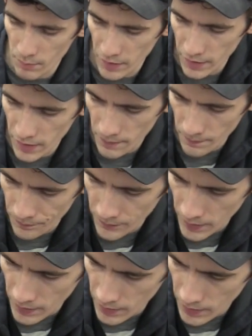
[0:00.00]
million
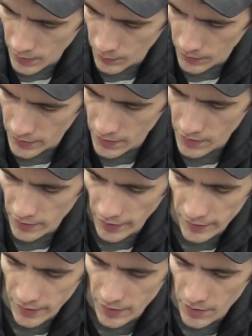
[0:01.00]
with a
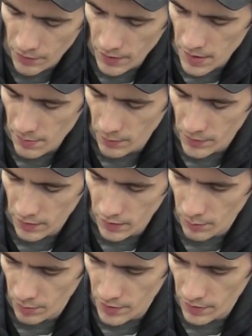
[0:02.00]
slightly decreased
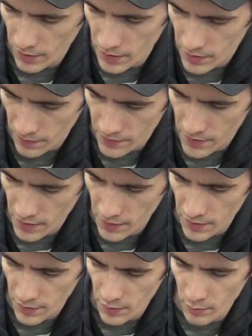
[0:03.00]
motility percentage of
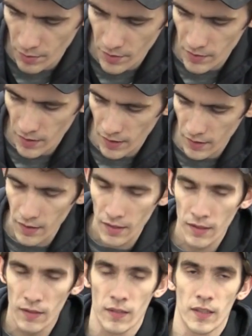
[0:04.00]
62%.
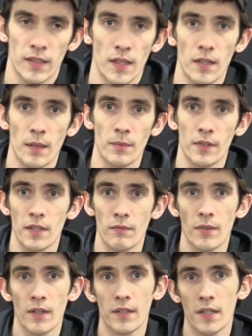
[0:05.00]
Again, that number can
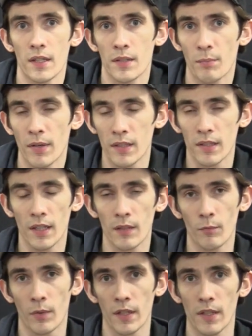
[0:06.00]
vary depending
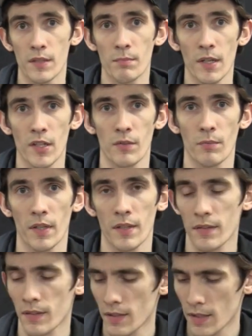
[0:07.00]
on what it's mixed
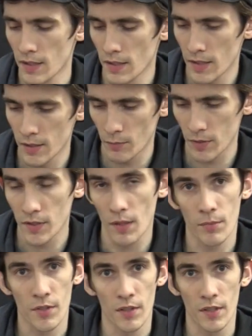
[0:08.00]
with, what
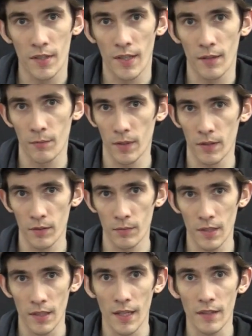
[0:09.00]
temperature it's at when
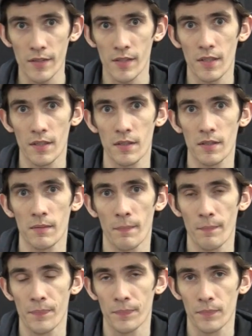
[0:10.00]
doing analysis,
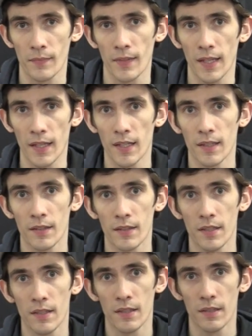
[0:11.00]
and
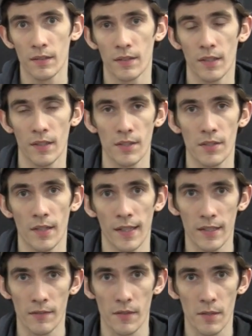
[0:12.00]
the condition and
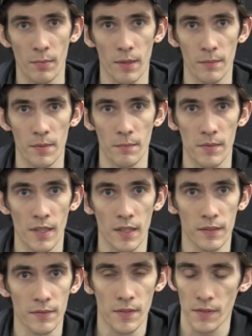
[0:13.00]
age of the sperms
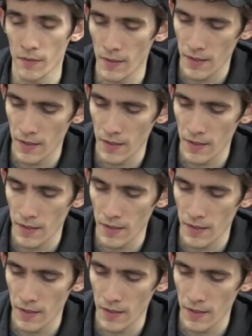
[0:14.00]
themselves.